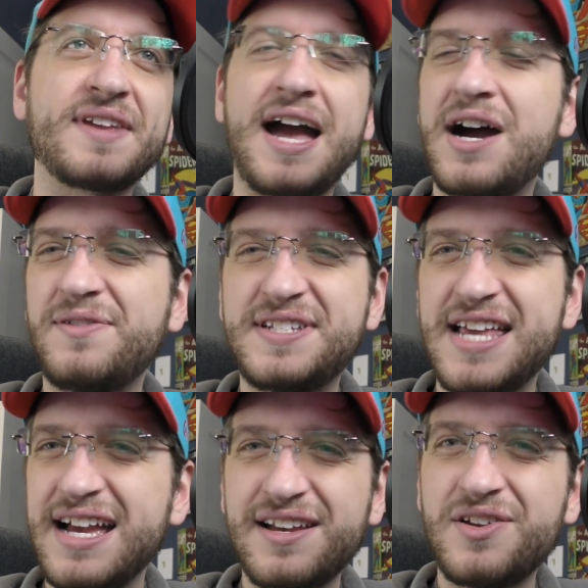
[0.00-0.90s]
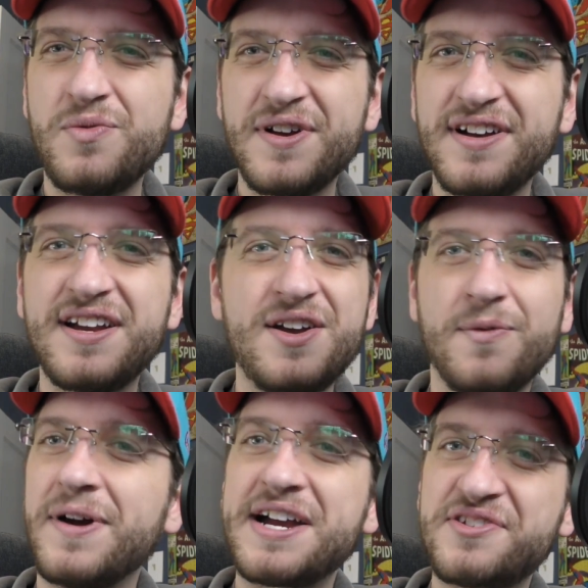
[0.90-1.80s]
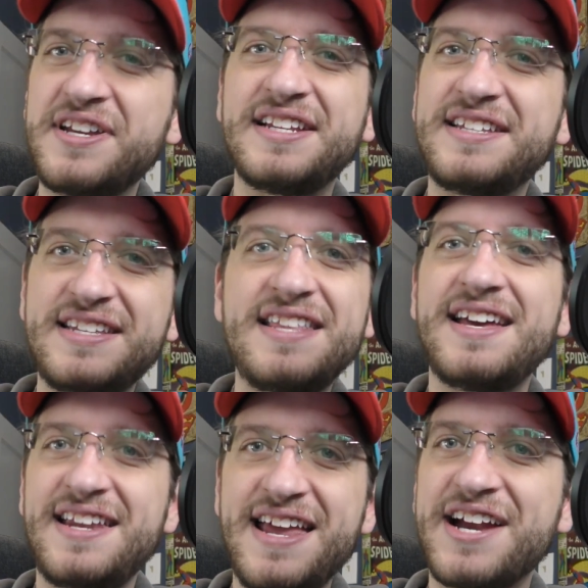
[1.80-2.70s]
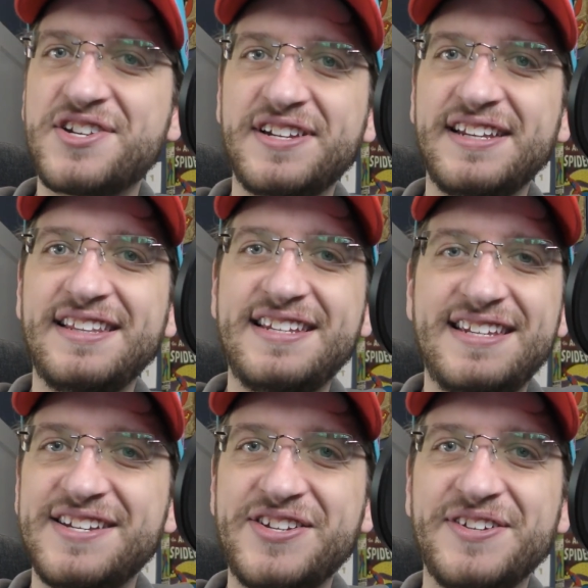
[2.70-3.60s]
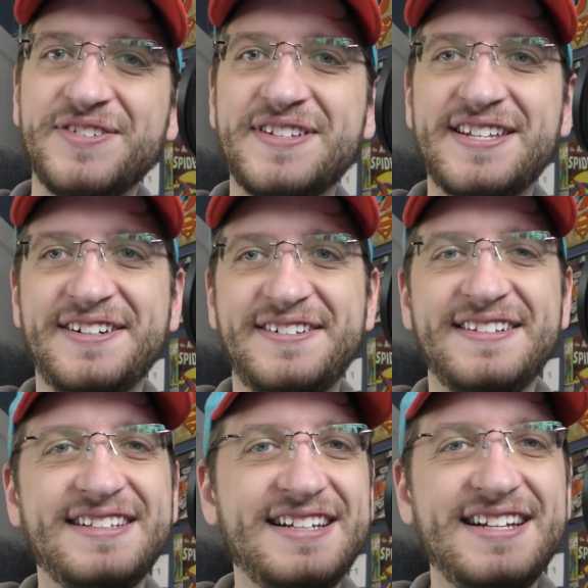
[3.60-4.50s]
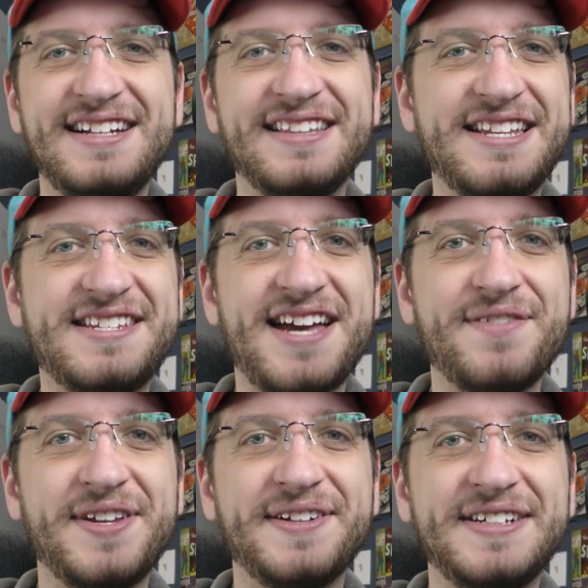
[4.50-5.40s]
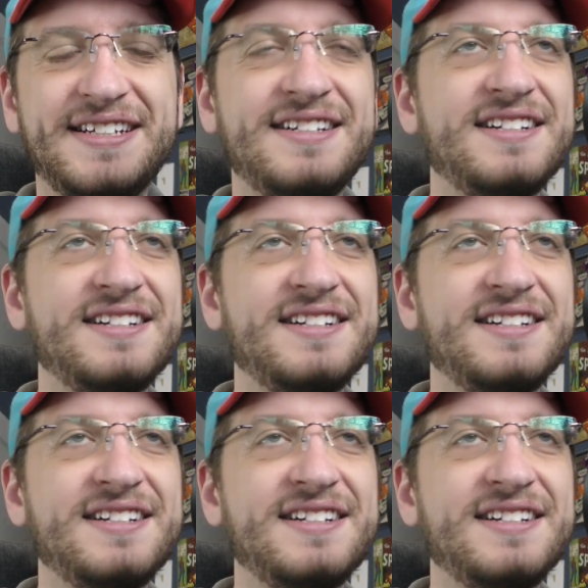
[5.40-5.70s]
How is that going to work? We're actually going to see that in action in this issue, so let's dive into it.